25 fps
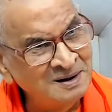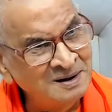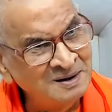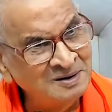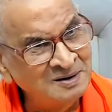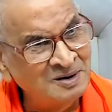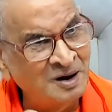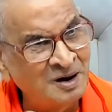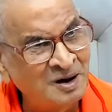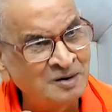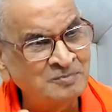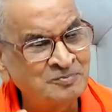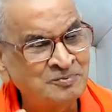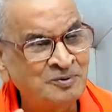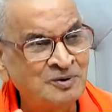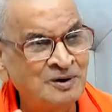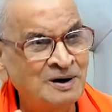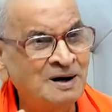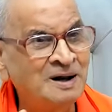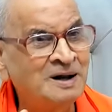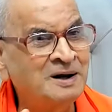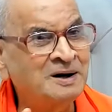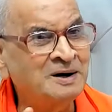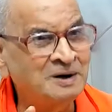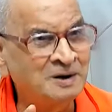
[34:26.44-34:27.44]
Not
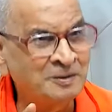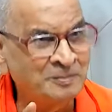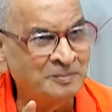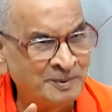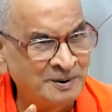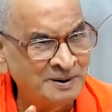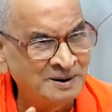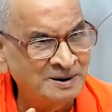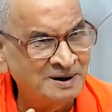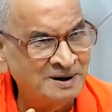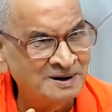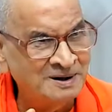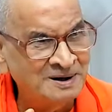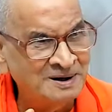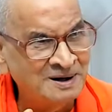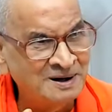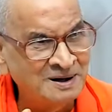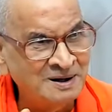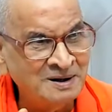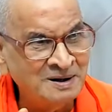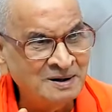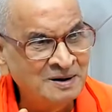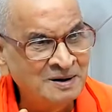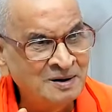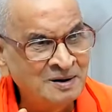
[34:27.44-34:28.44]
fully
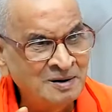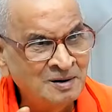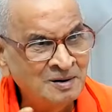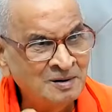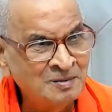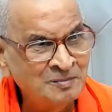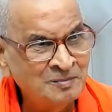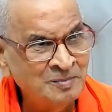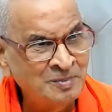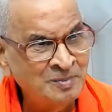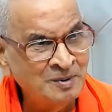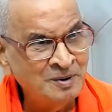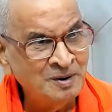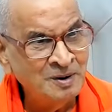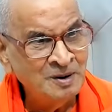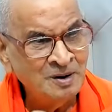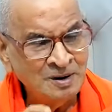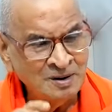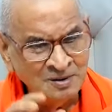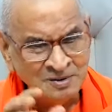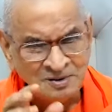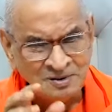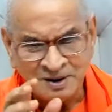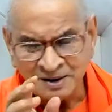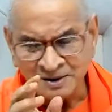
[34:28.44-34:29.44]
independently,
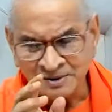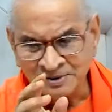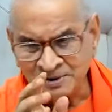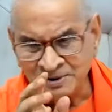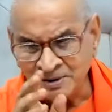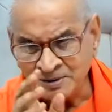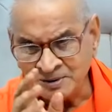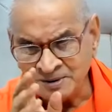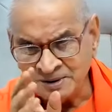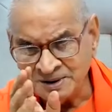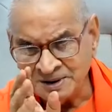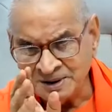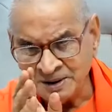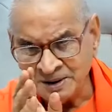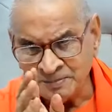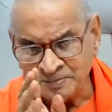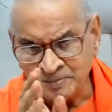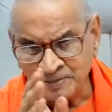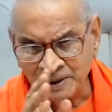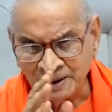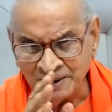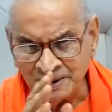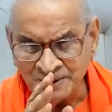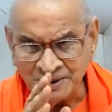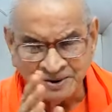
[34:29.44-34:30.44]
there is a deep
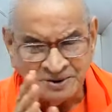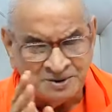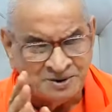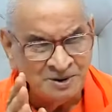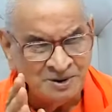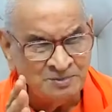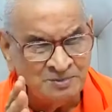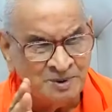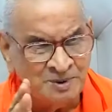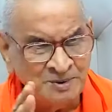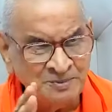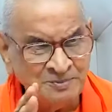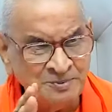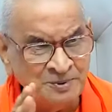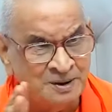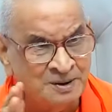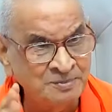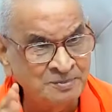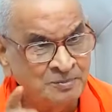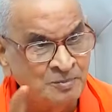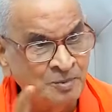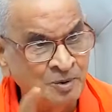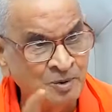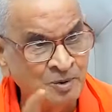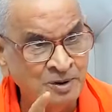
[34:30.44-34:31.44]
connection
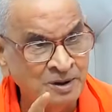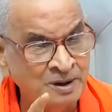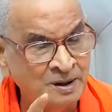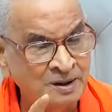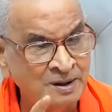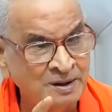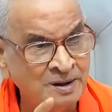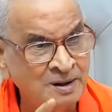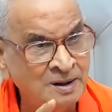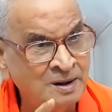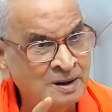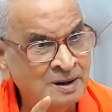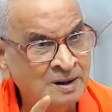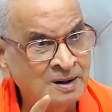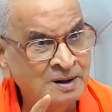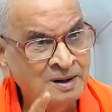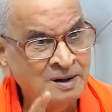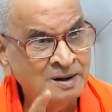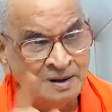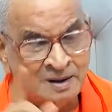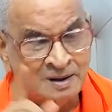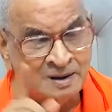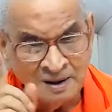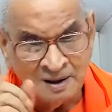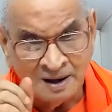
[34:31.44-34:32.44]
between Mundak,
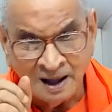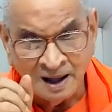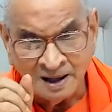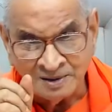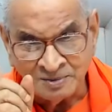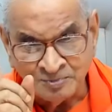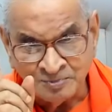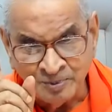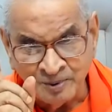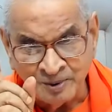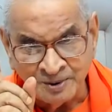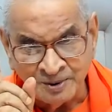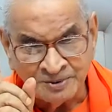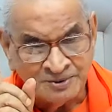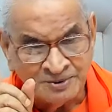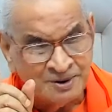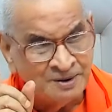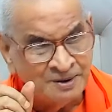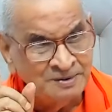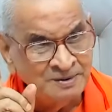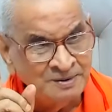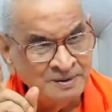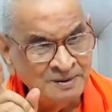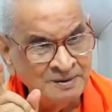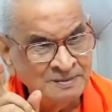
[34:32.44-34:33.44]
last
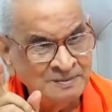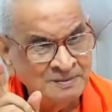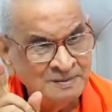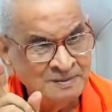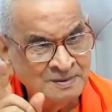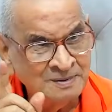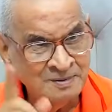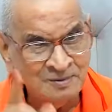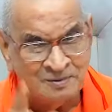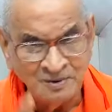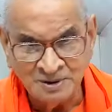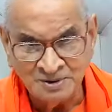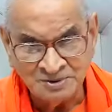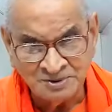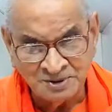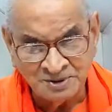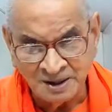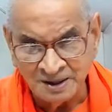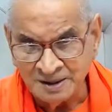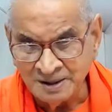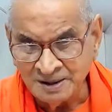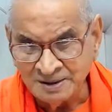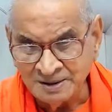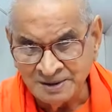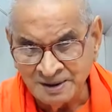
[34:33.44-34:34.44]
portion, we
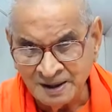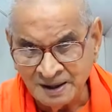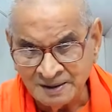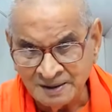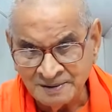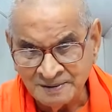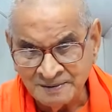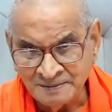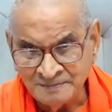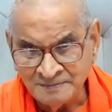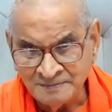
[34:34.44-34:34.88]
studied that,